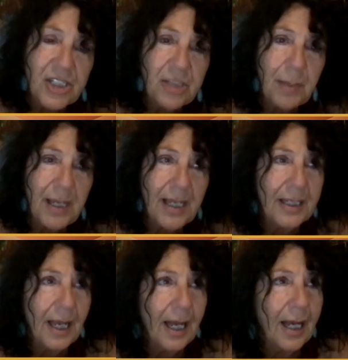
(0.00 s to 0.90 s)

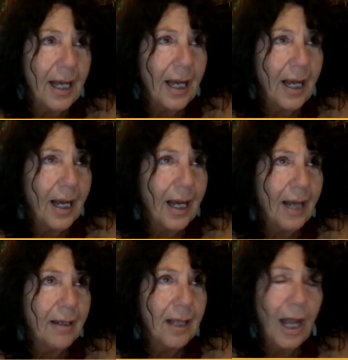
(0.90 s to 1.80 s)
been
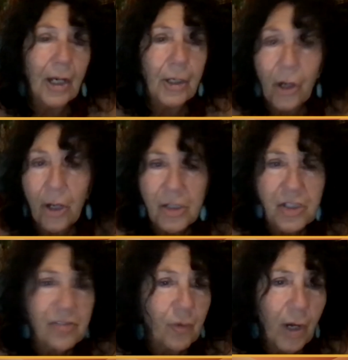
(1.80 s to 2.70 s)
a
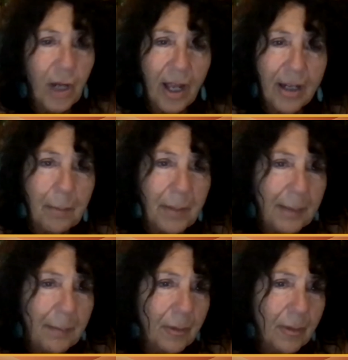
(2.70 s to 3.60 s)
curse for a lot of
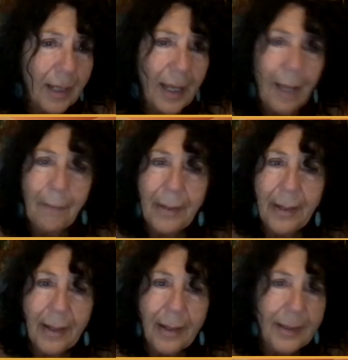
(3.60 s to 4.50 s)
people,
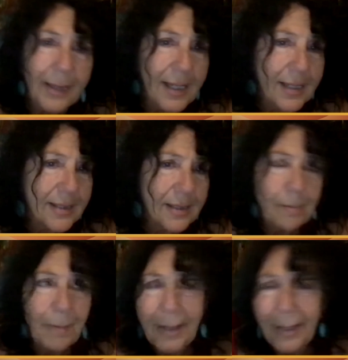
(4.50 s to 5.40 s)
but it's
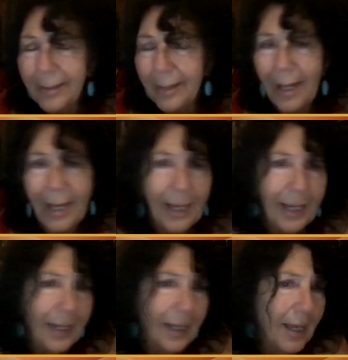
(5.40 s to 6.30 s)
been
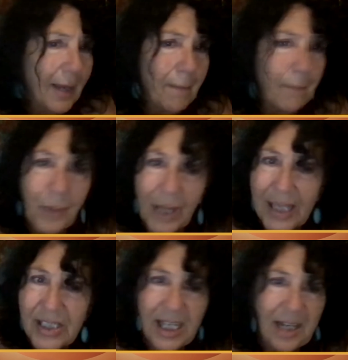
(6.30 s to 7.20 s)
a
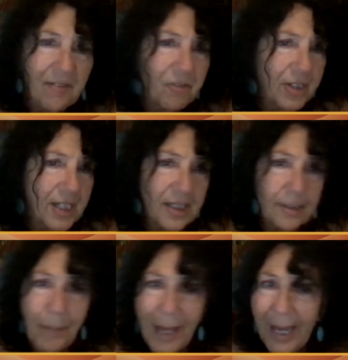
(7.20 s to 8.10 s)
blessing for this
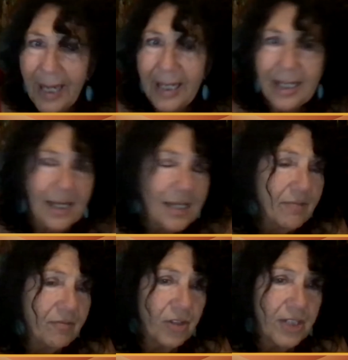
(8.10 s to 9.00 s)
bay
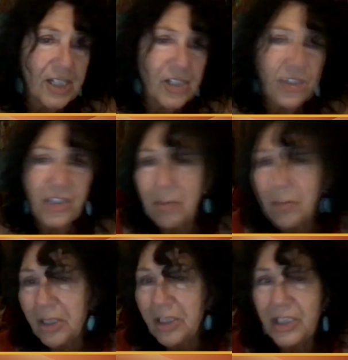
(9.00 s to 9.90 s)
and for this
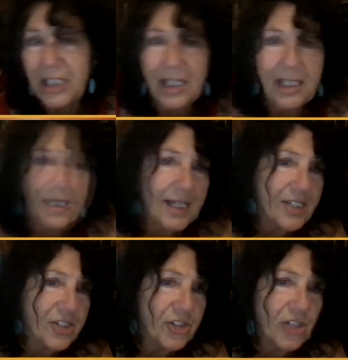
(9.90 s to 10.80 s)
community.
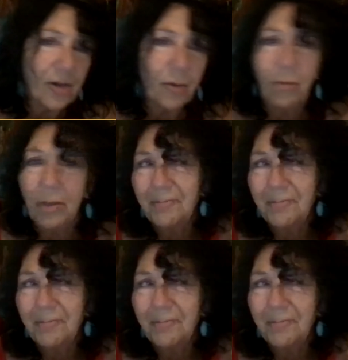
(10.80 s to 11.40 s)
And so